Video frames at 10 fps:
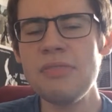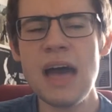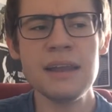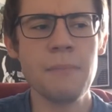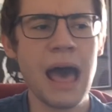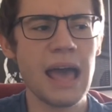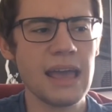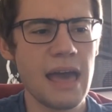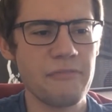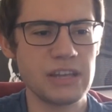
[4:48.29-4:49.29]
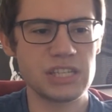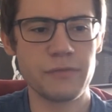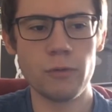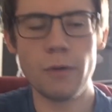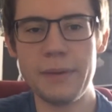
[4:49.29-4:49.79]
And then my
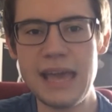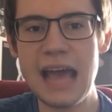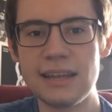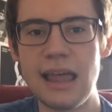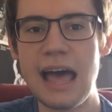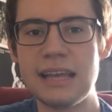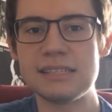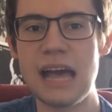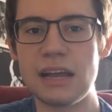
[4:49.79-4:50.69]
festival would be headlined